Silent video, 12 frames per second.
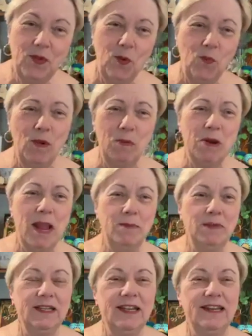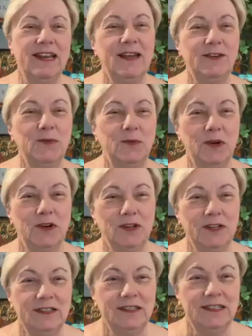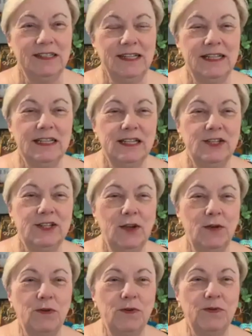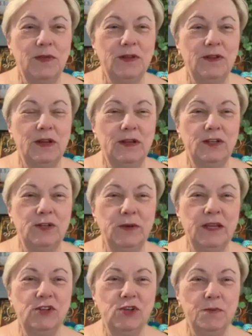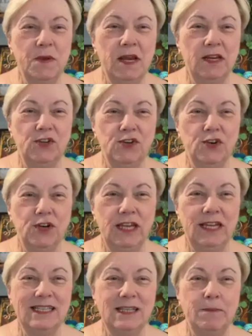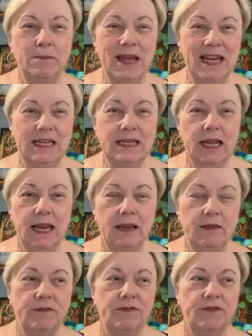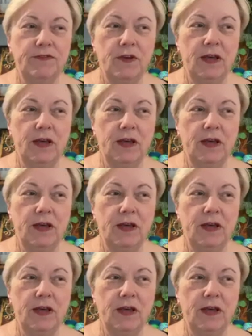we were able to get down to work. So doing a shamanic journey is a meditative